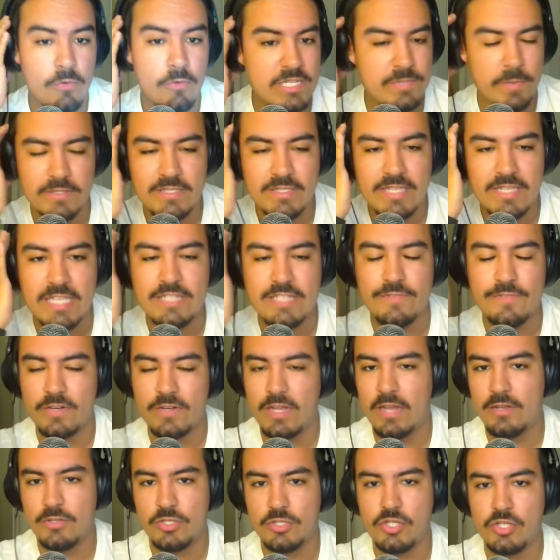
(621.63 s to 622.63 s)
Belt states for
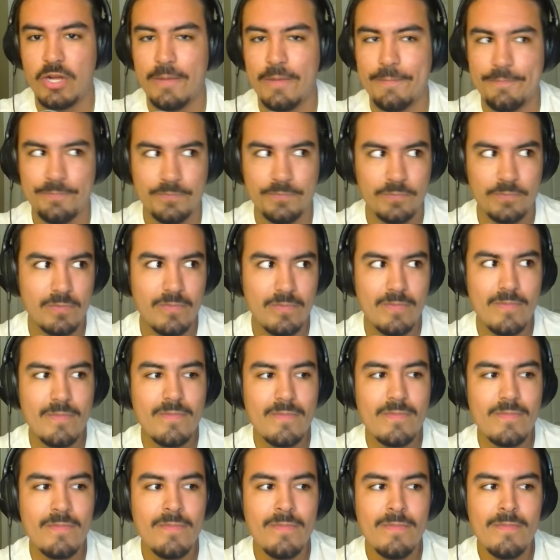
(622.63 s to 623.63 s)
Donald Trump.
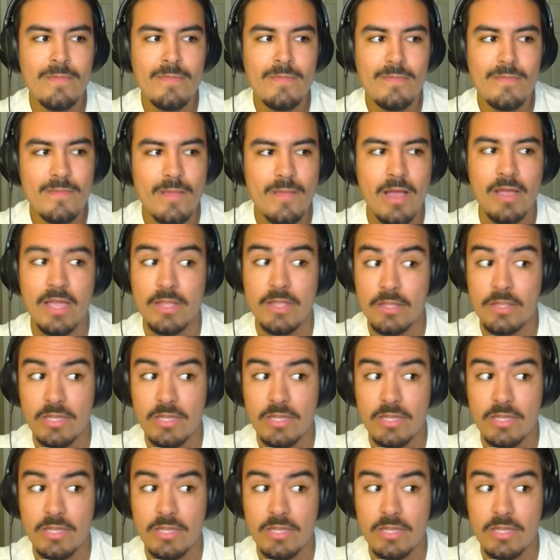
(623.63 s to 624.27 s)
Again,